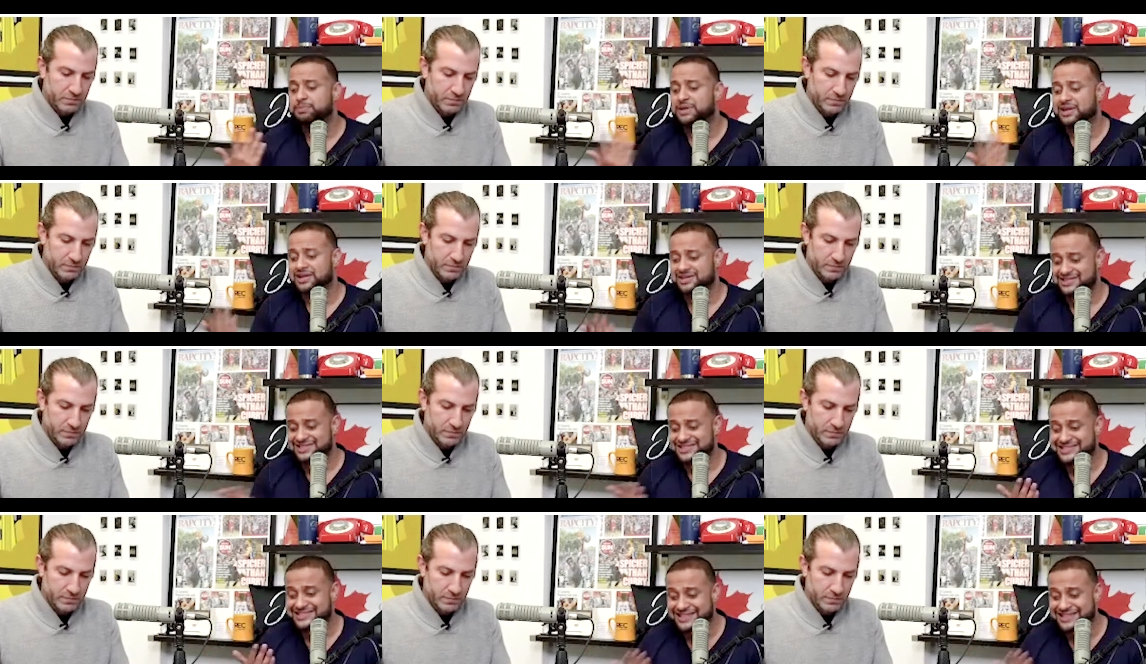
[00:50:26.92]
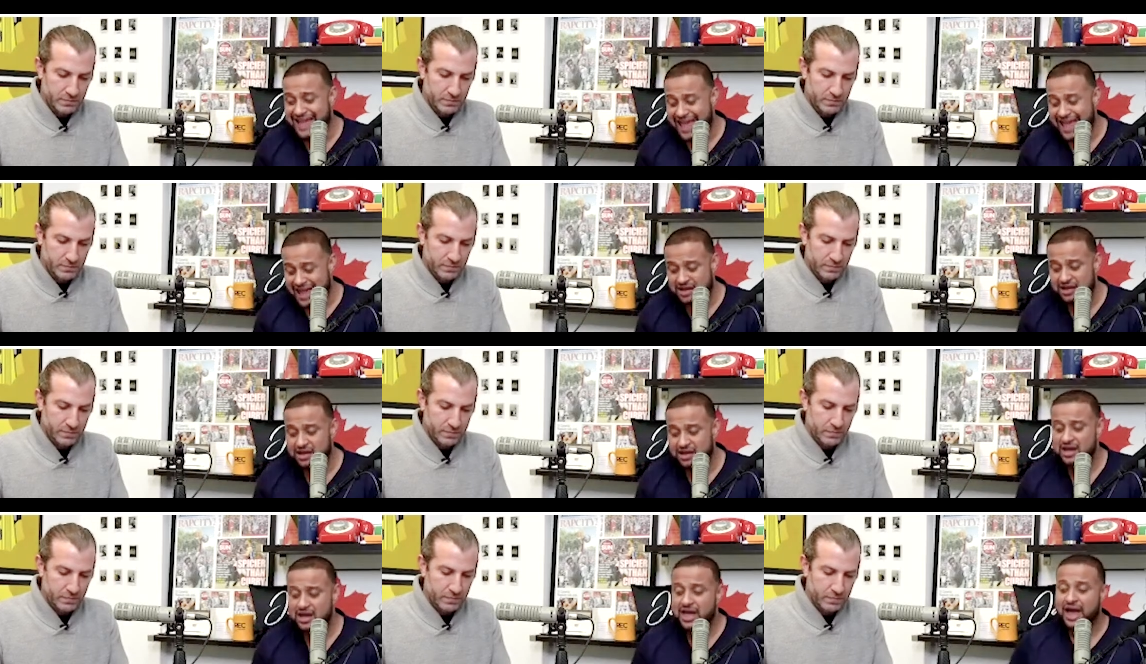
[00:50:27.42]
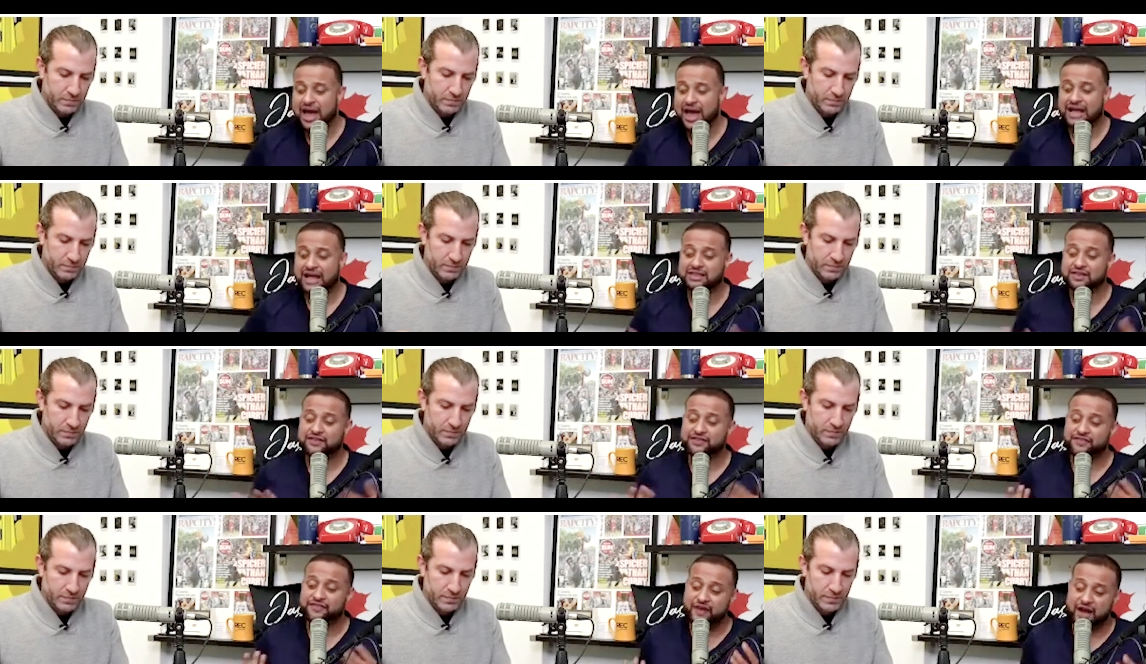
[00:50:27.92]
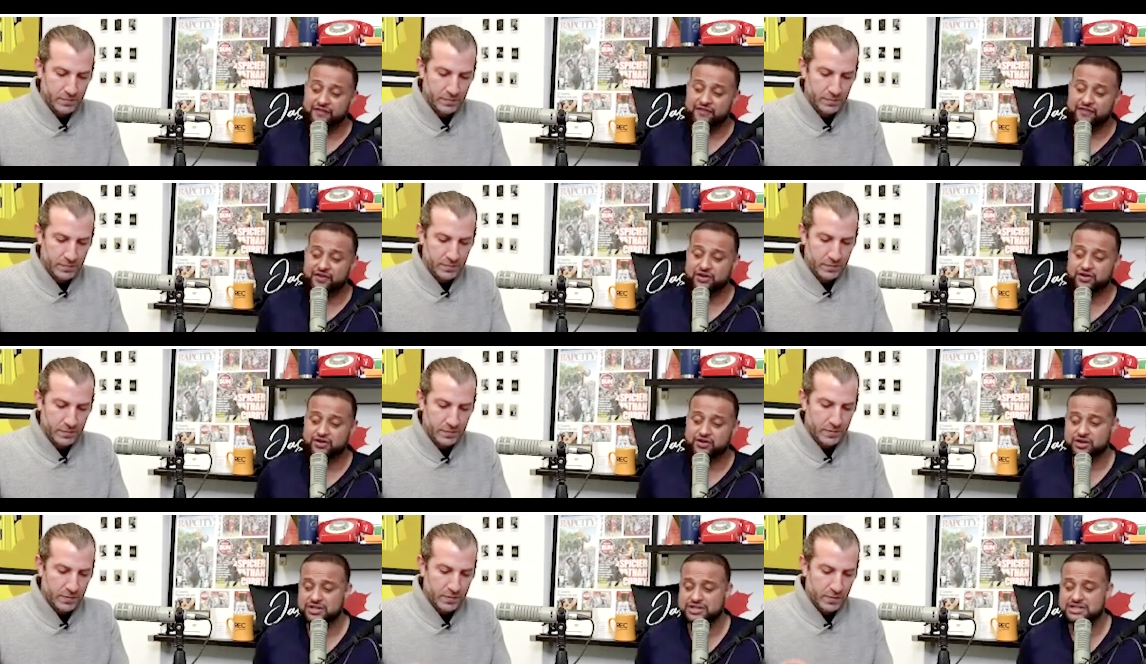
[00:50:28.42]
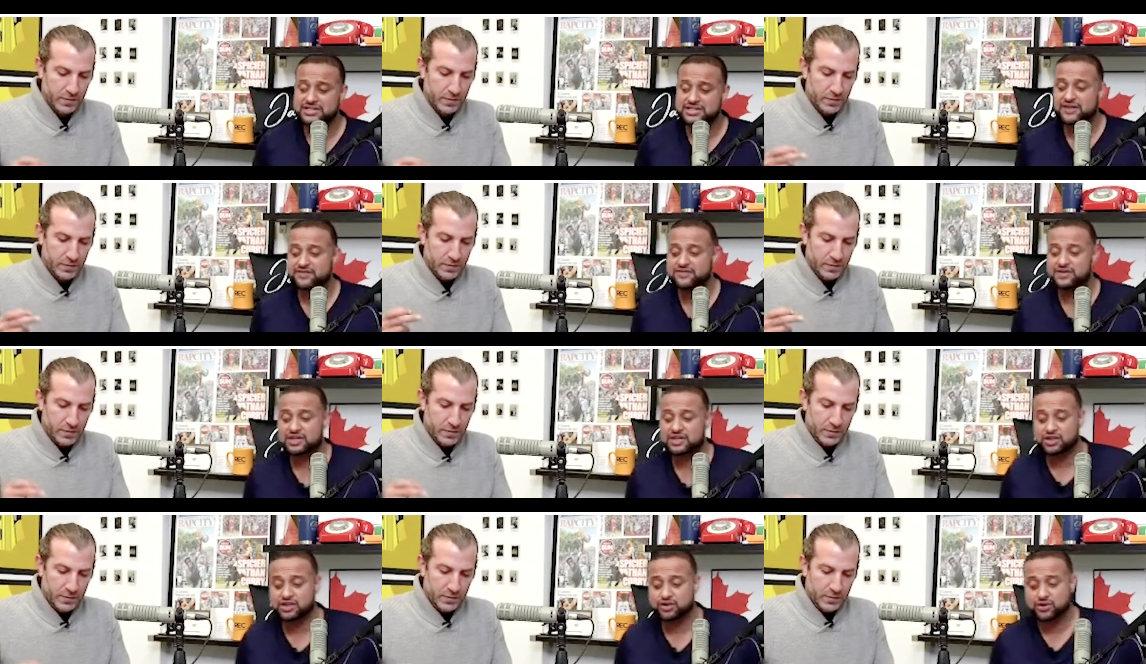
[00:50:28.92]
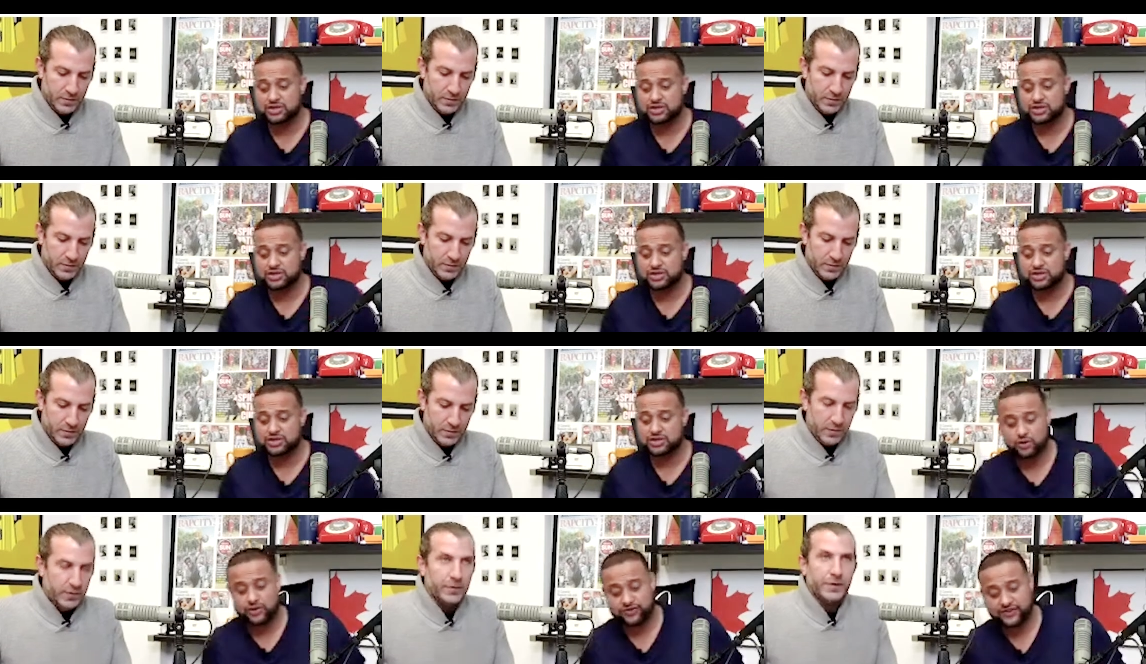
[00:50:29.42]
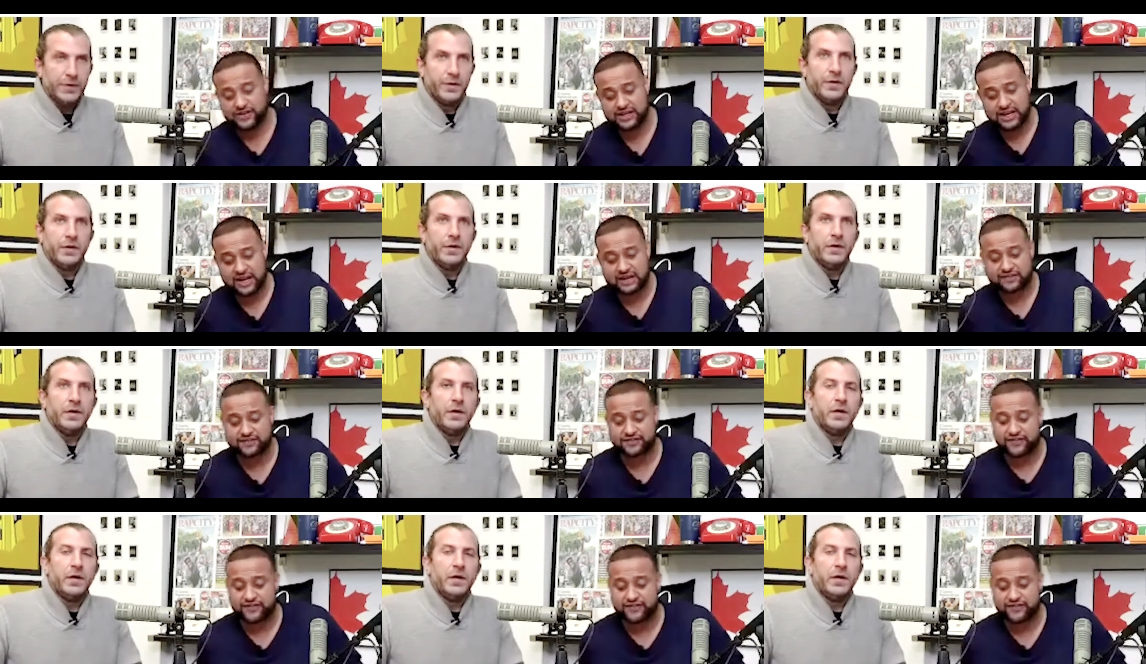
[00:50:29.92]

Speaker 1: plus den at the 573 square feet at